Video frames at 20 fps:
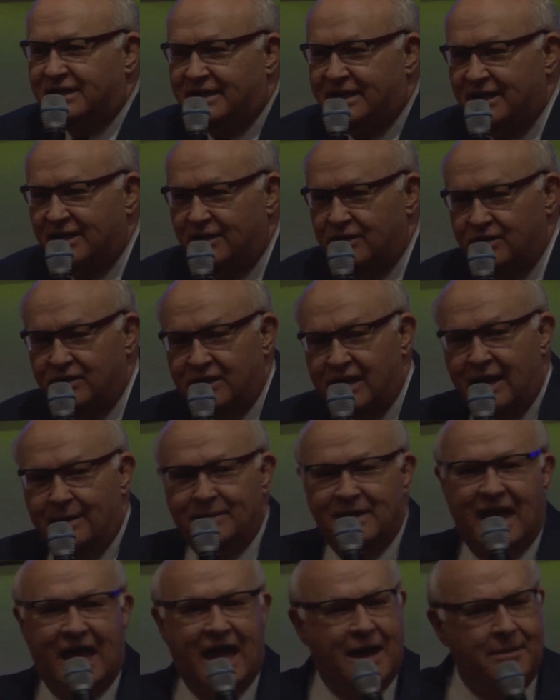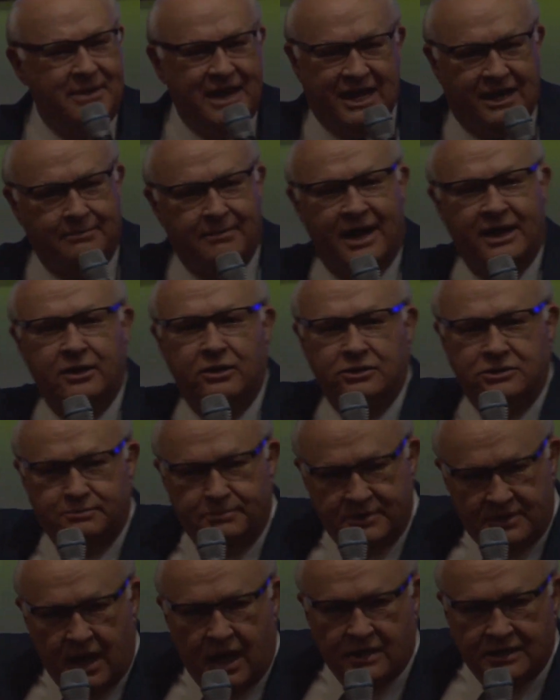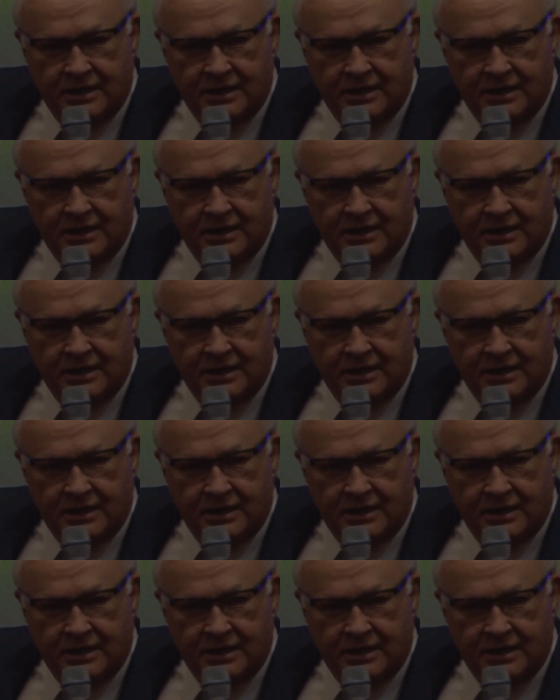tell you, and I'm, I'm out of my notes, but I'll